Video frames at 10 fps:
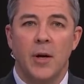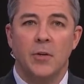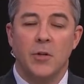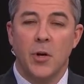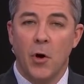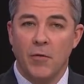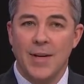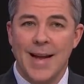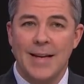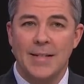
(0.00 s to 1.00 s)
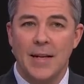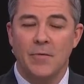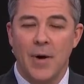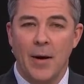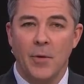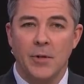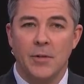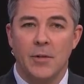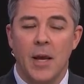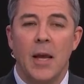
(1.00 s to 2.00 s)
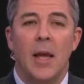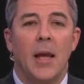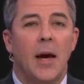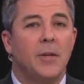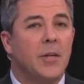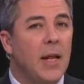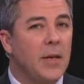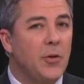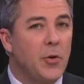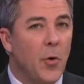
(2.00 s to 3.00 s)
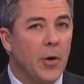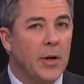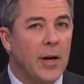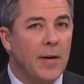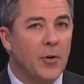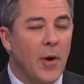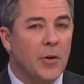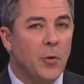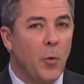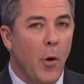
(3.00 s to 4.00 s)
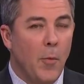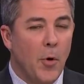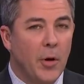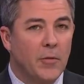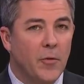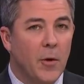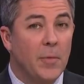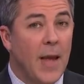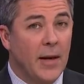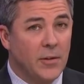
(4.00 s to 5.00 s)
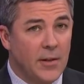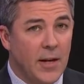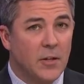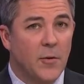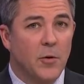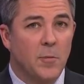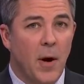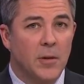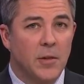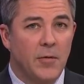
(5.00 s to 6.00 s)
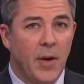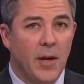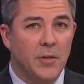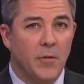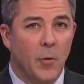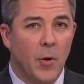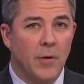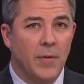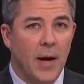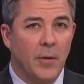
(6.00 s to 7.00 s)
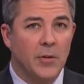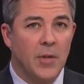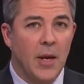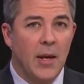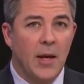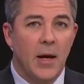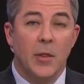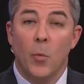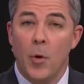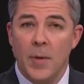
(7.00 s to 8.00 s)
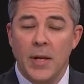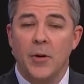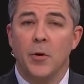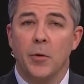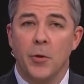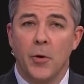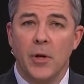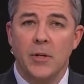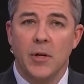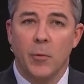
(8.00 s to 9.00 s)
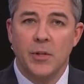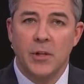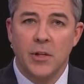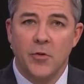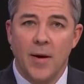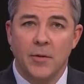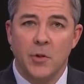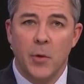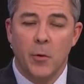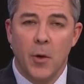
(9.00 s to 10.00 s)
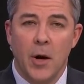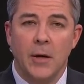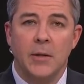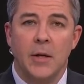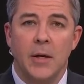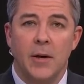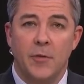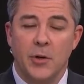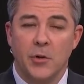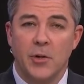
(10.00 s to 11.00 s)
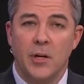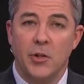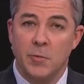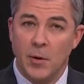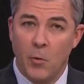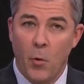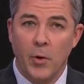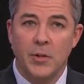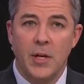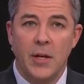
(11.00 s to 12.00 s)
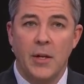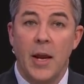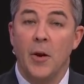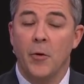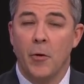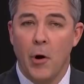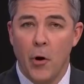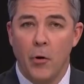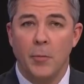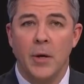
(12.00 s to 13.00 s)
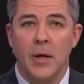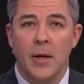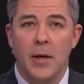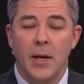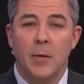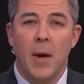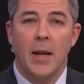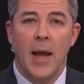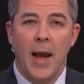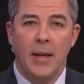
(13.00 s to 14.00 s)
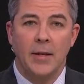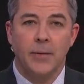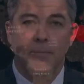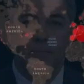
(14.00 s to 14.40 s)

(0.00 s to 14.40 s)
to the COVID-19 virus. Uh, today, New York Governor Andrew Cuomo confirmed that state's first positive case of coronavirus uh, the woman in her 30s had recently traveled to Iran. Officials say she's been quarantined in her home in Manhattan.